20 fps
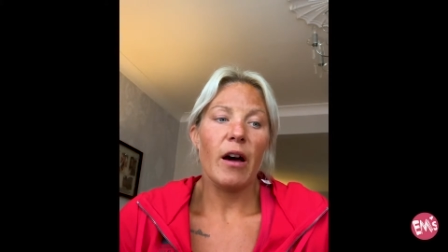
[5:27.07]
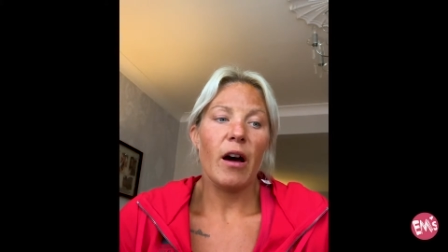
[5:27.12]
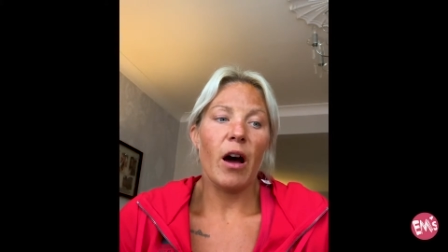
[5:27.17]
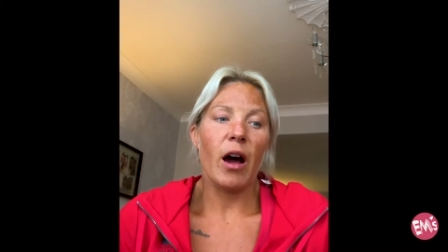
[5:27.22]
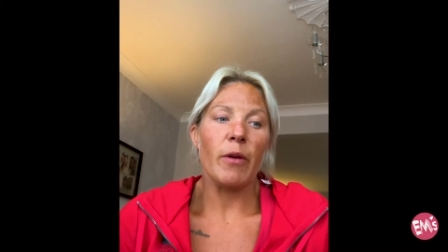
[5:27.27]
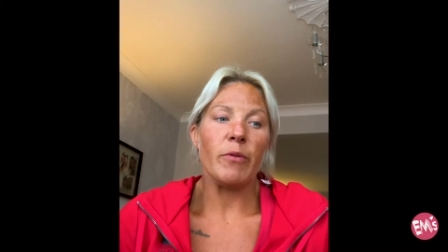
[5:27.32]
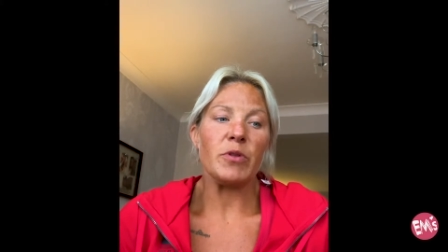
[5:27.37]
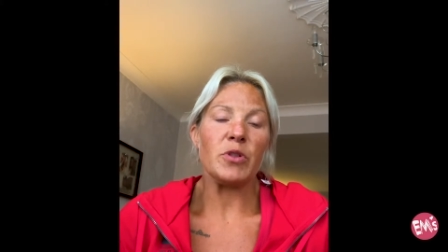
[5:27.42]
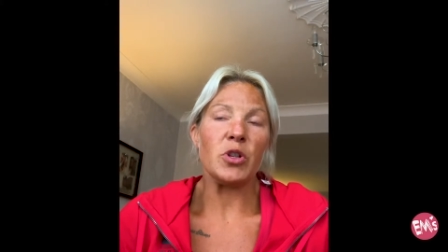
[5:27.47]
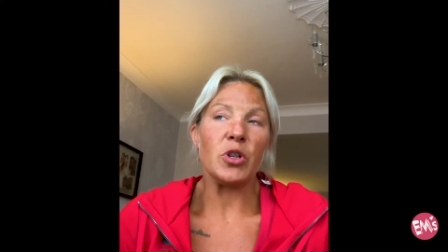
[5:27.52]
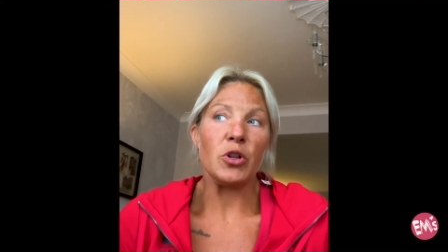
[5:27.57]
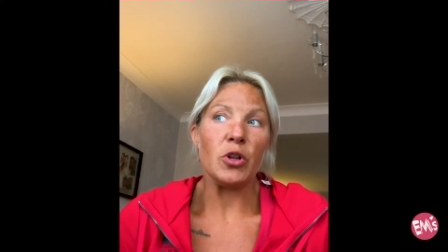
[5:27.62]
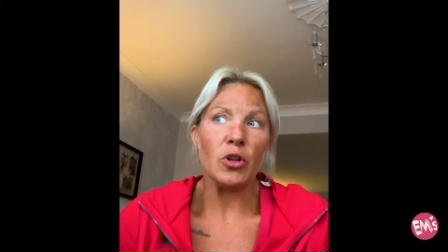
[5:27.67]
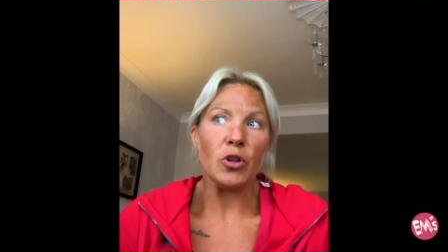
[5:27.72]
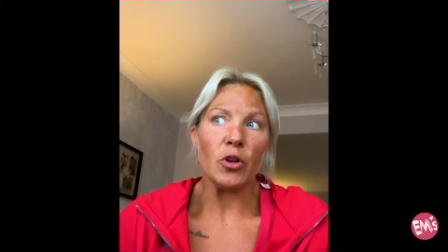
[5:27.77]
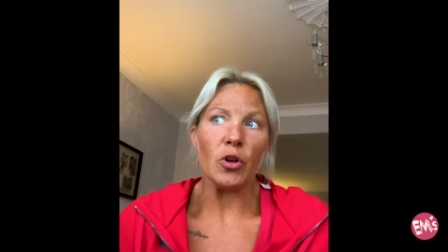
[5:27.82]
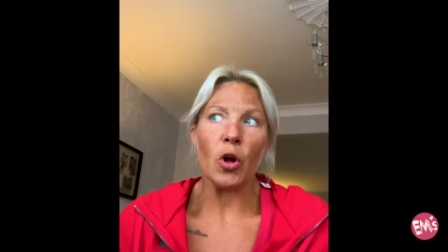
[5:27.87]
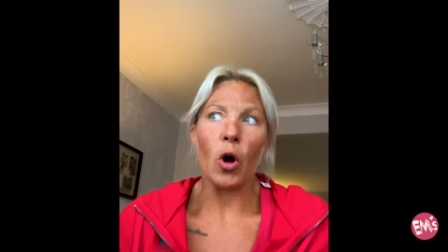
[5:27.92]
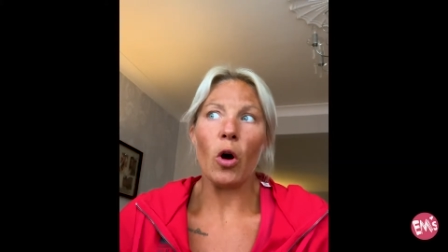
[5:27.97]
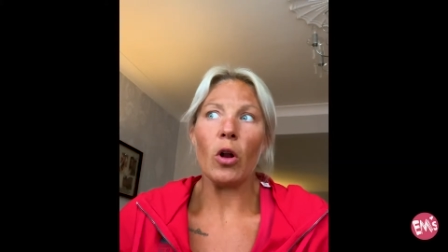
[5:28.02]
I was good
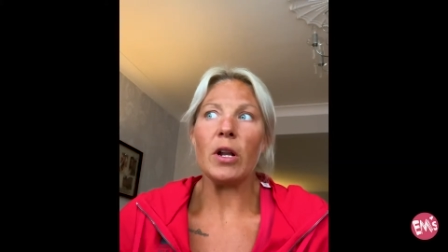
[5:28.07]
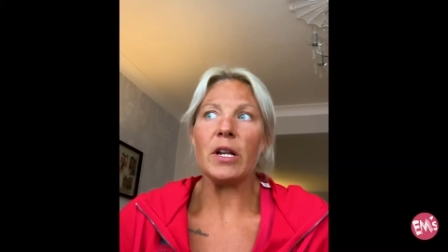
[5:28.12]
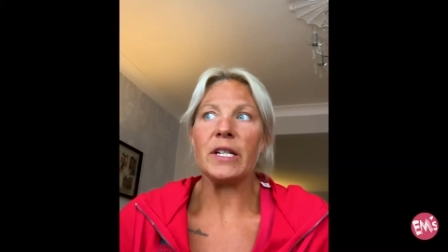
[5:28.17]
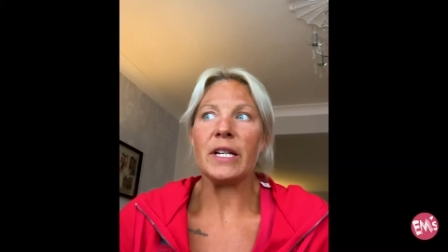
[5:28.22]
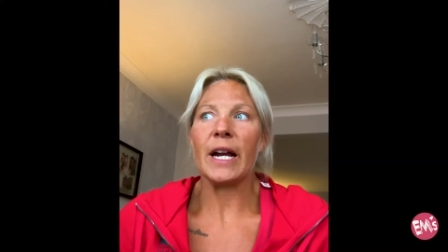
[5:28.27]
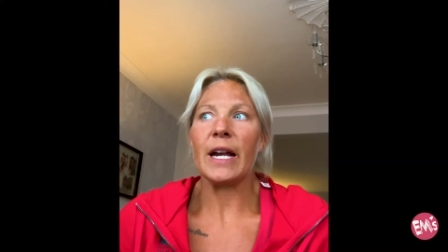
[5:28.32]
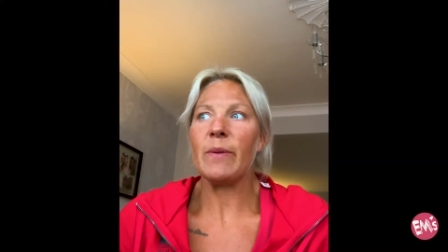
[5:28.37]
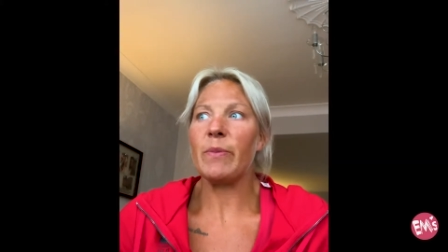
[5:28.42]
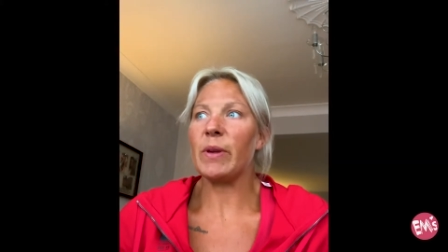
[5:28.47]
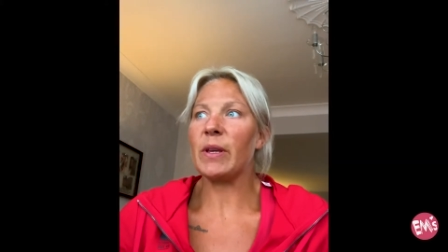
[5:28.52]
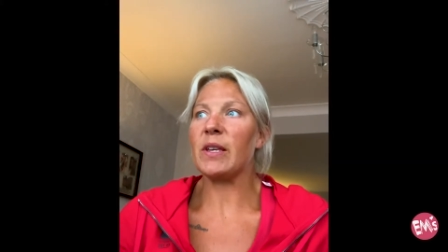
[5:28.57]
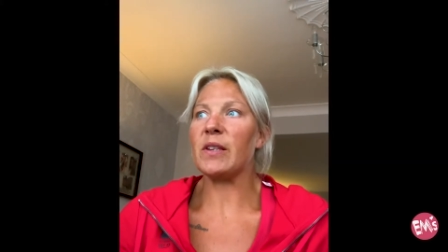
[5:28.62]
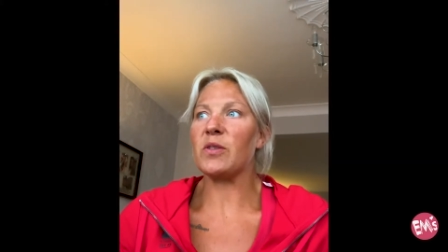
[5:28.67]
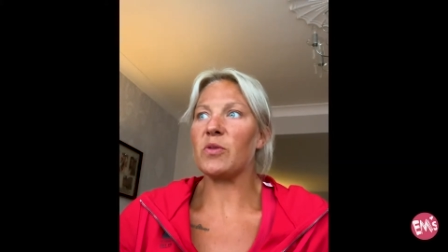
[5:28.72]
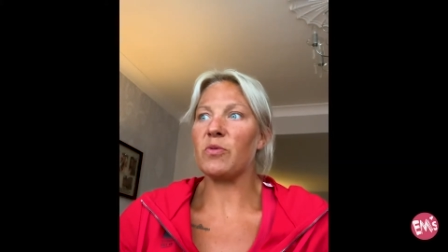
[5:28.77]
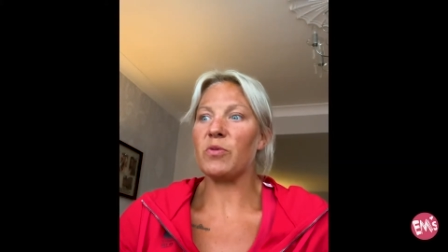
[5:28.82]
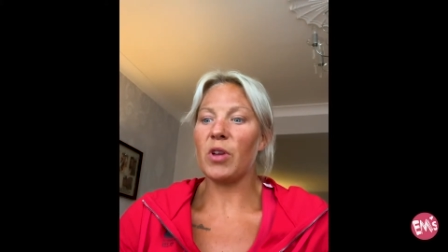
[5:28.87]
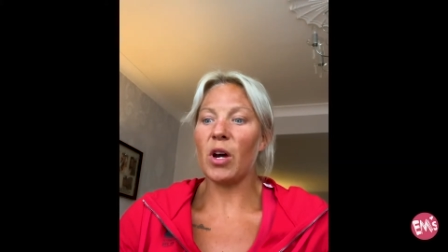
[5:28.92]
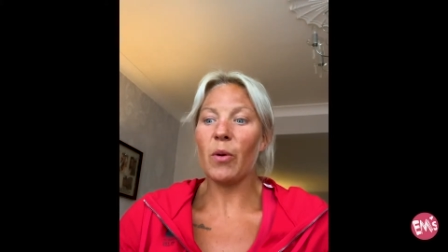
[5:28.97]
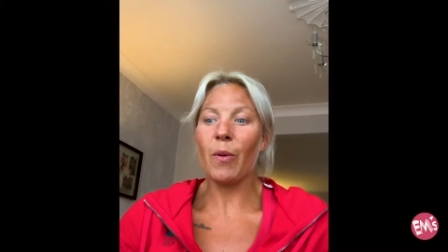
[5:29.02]
on holiday because
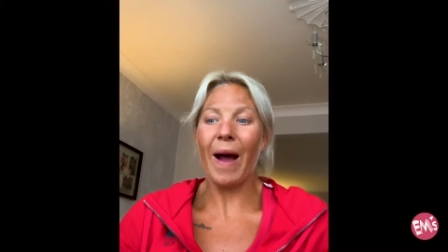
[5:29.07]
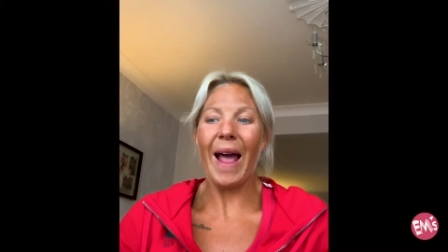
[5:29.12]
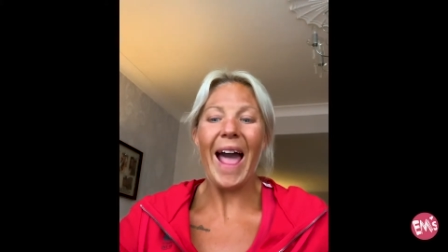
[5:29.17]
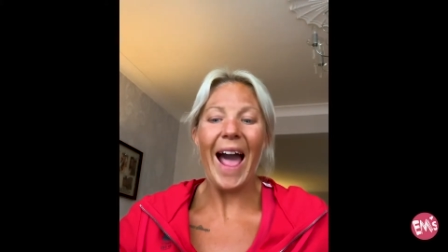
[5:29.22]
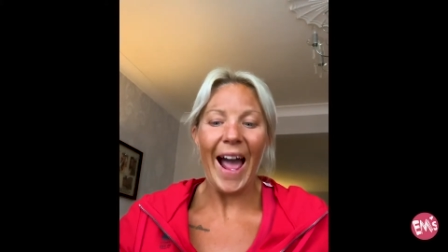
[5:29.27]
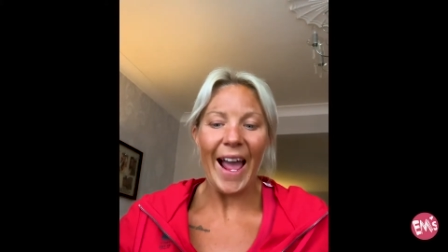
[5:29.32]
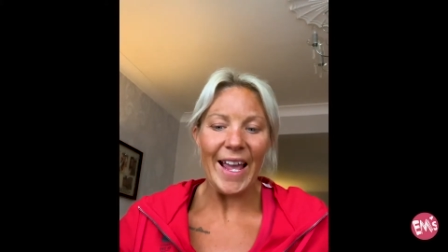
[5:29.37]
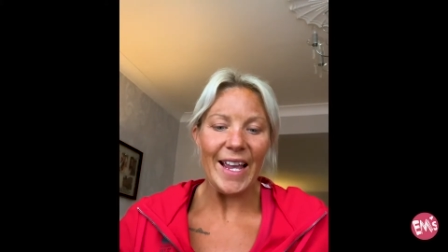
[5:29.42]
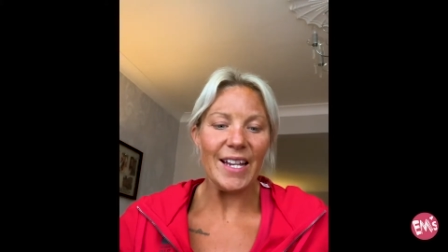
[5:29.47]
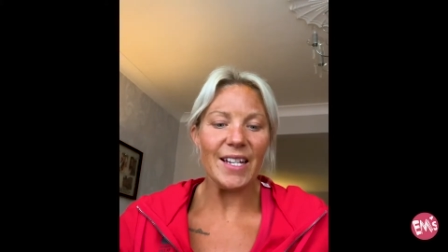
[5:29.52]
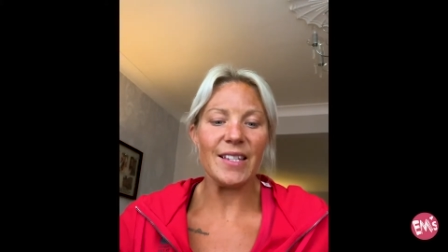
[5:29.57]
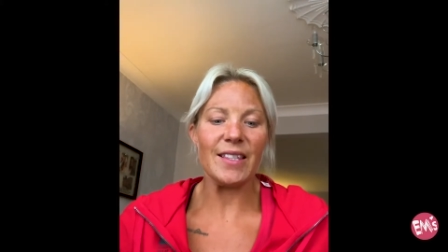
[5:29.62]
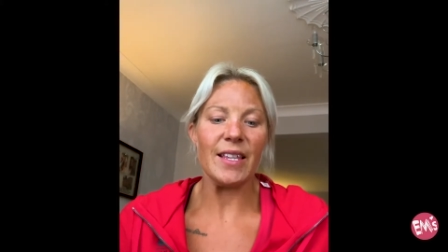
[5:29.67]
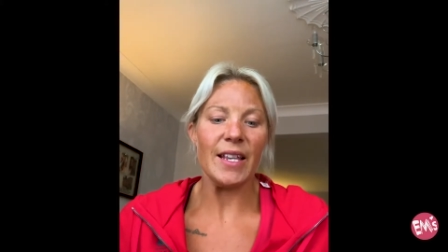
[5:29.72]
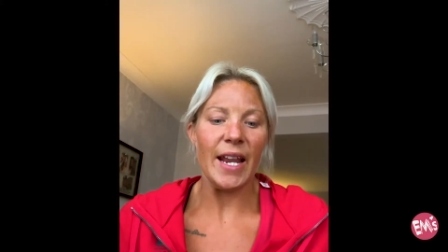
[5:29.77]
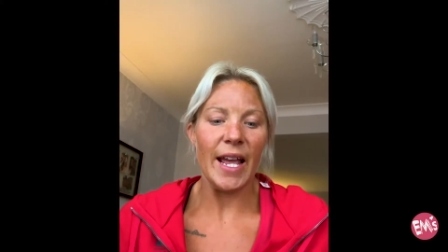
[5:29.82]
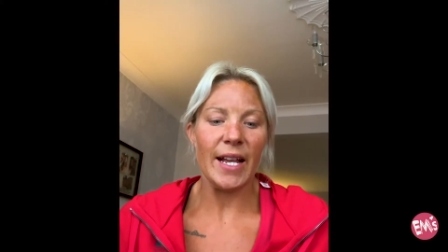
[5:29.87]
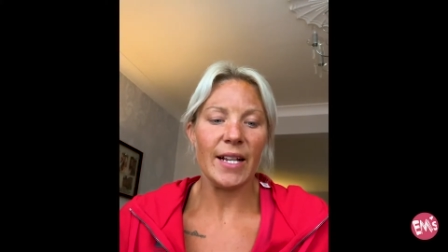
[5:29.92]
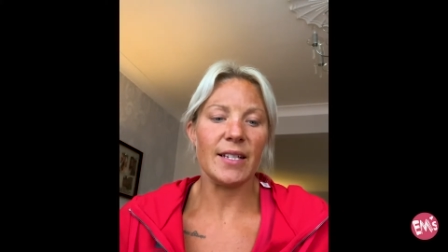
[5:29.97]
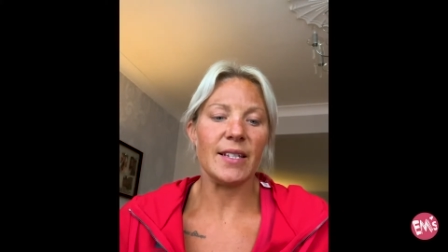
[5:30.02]
although I ached the
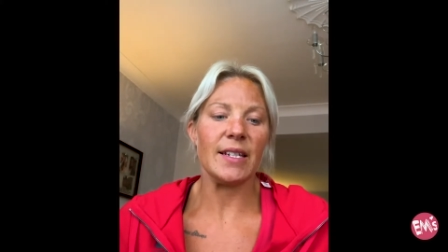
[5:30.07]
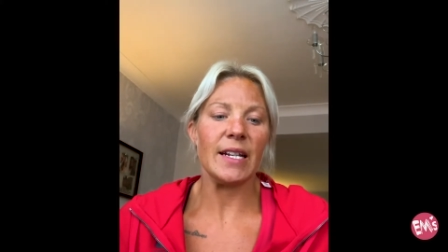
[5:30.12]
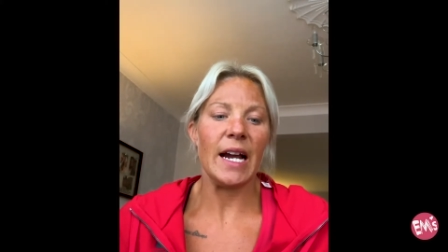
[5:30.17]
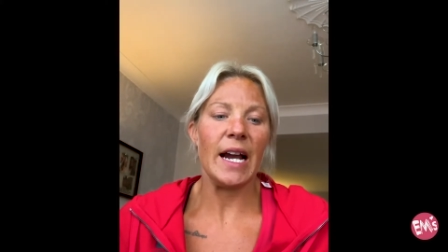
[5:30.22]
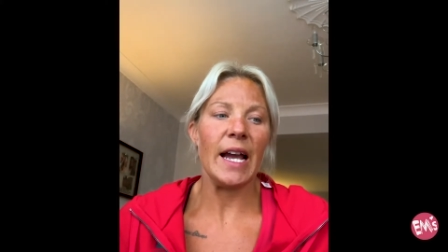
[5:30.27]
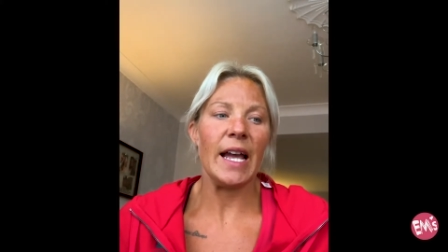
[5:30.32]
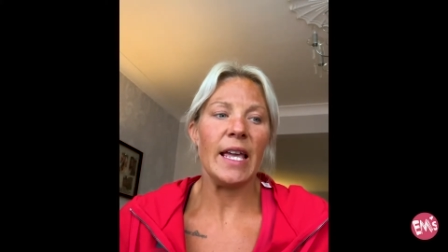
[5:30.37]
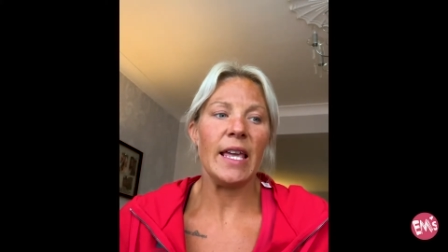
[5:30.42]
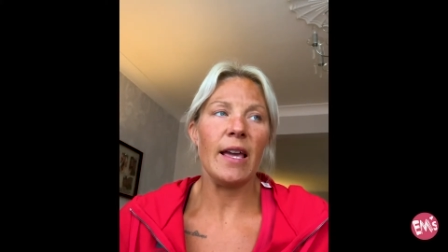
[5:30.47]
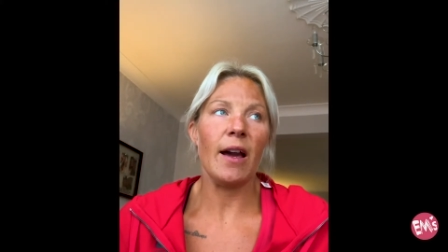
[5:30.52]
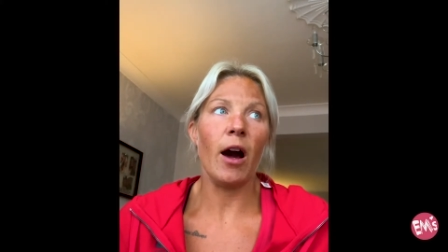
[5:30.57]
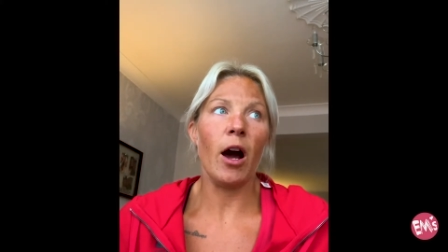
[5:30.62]
next day,